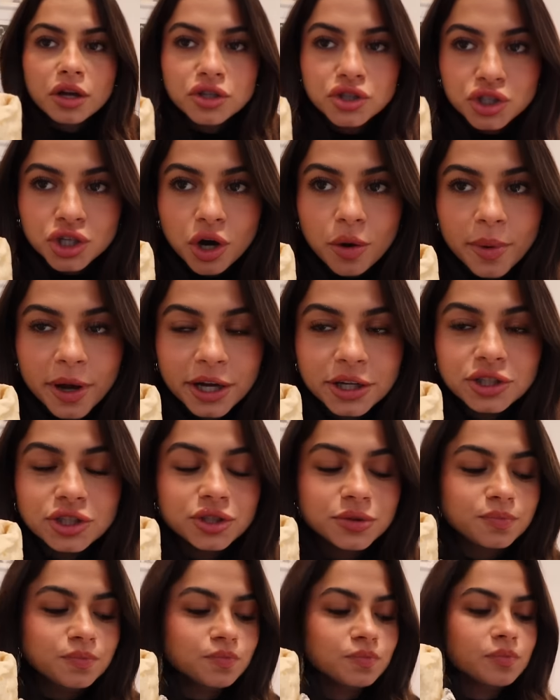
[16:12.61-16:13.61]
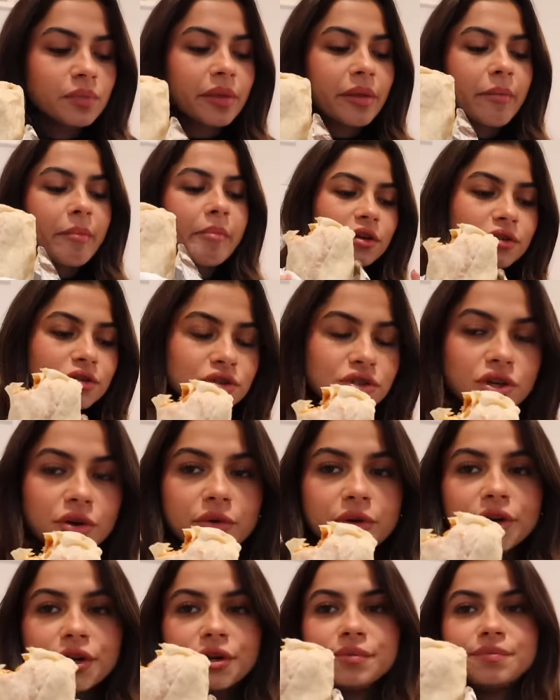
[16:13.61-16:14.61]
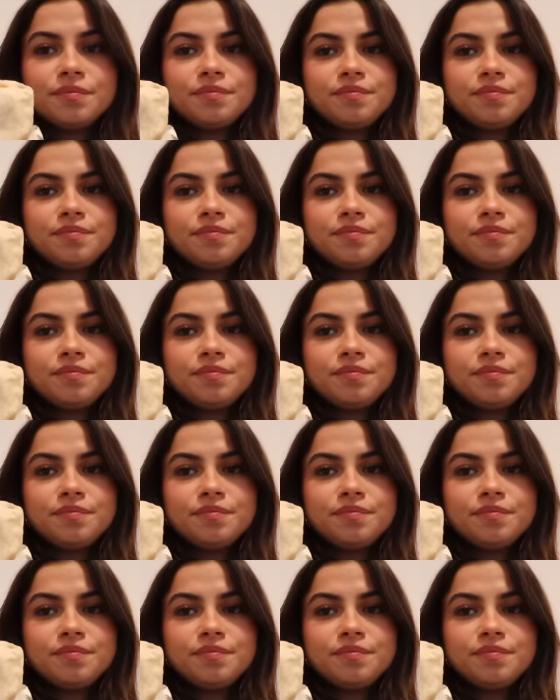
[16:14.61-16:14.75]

so much so good.